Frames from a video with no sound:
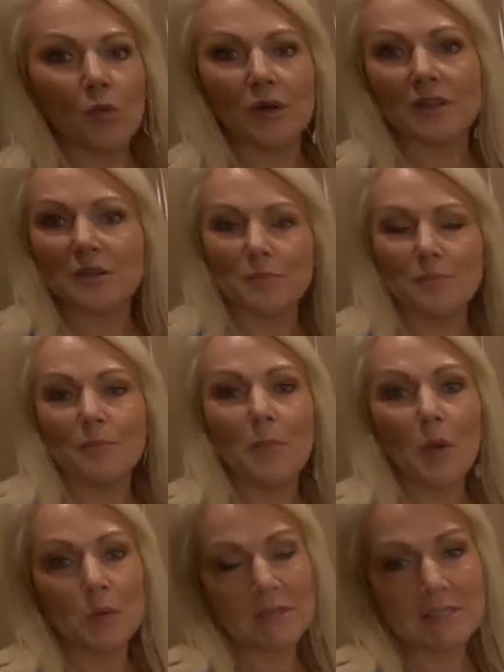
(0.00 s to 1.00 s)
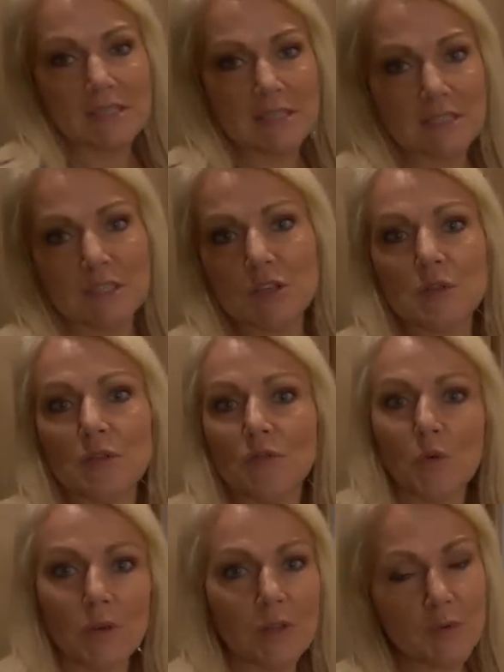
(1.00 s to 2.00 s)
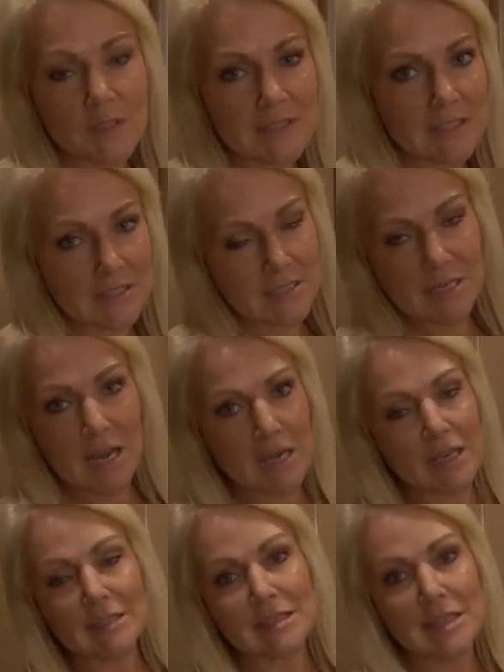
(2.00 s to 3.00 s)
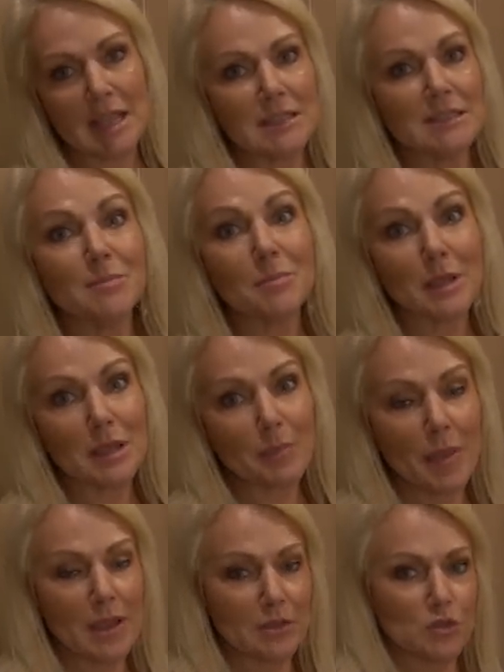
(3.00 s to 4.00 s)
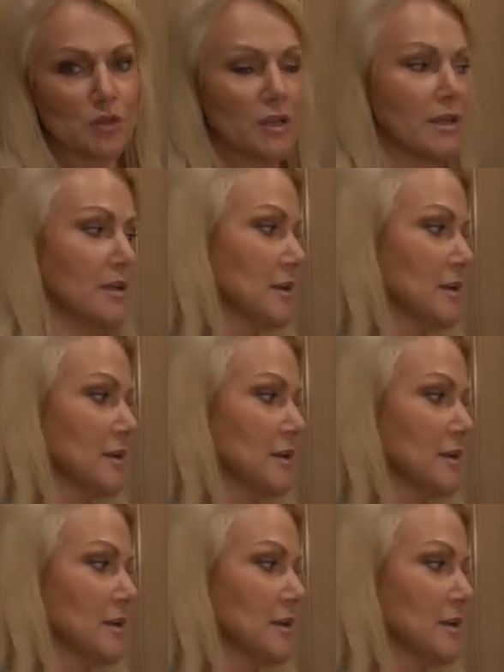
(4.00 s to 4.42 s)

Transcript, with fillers: one of the bonuses to the 4369 is a nice big pantry.